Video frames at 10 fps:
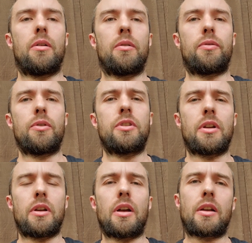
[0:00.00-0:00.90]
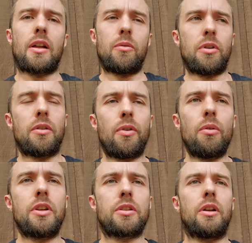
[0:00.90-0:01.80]
first, I kind of want to
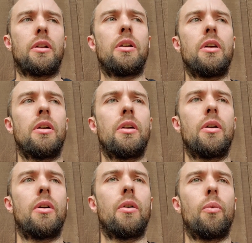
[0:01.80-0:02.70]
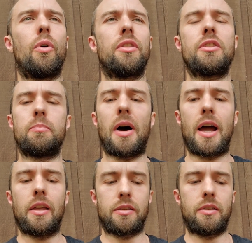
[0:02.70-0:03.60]
focus on what this
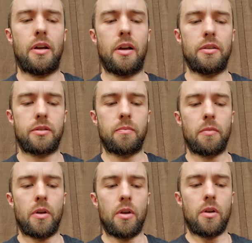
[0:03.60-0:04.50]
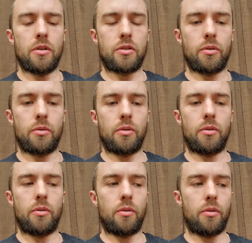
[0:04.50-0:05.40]
bias does. So
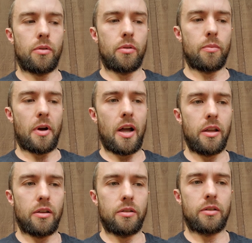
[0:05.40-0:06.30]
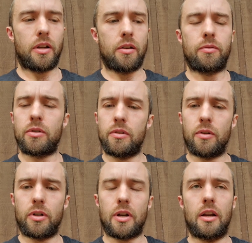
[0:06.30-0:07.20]
the bias, again, first of
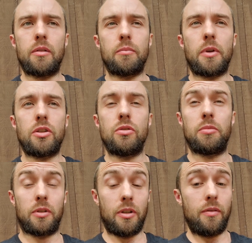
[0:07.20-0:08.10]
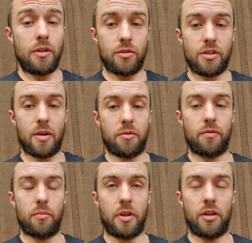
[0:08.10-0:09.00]
all, it kind of makes you believe that you're separate
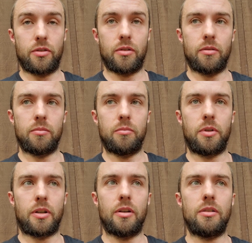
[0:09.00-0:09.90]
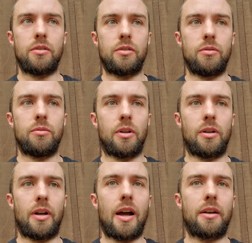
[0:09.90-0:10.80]
from nature, because you are
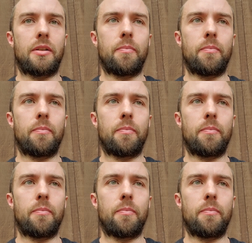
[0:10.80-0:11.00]
not